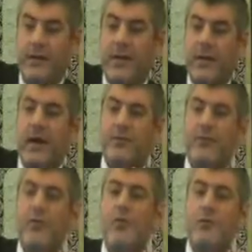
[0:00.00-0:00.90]
When they cut
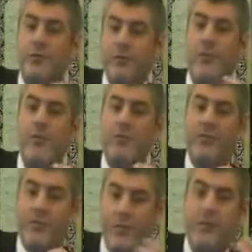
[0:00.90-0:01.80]

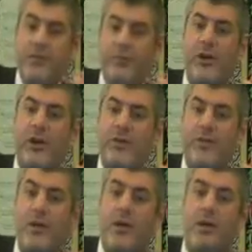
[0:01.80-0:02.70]
fruits from the
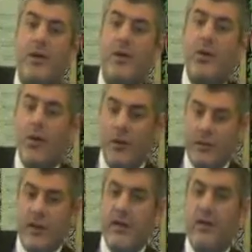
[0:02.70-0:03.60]
trees or
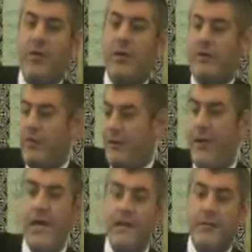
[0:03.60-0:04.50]
in the
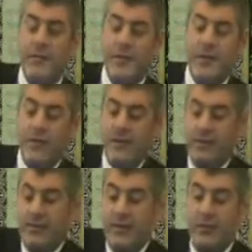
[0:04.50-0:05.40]
field,
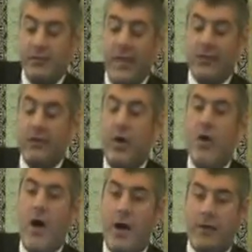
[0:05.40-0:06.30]
they do not
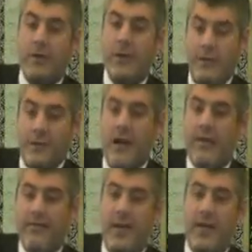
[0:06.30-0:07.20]
know how to give the
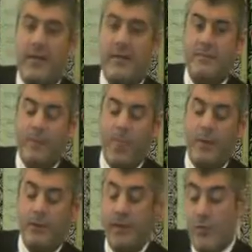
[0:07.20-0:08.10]
maaser.
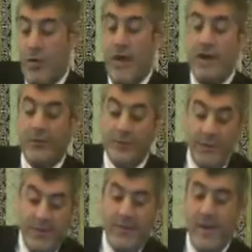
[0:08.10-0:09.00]
The Kohen, to
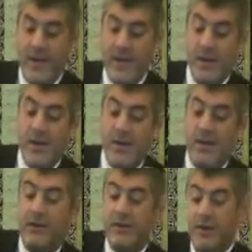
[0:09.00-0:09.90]
the Levi,
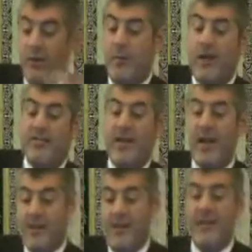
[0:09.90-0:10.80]
you know,
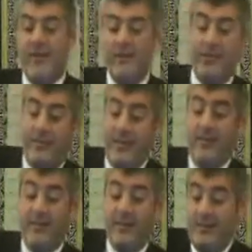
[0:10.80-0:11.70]
Maaser Ani, all these
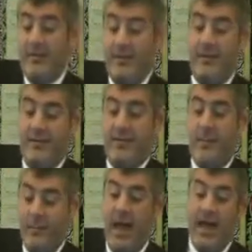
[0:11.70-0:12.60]
things that it
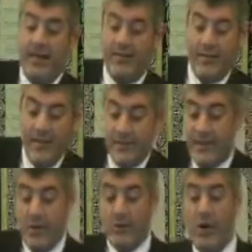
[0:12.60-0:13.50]
applies,
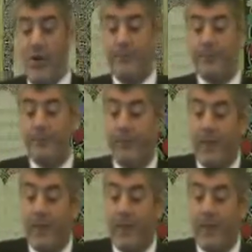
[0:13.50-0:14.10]
they don't know.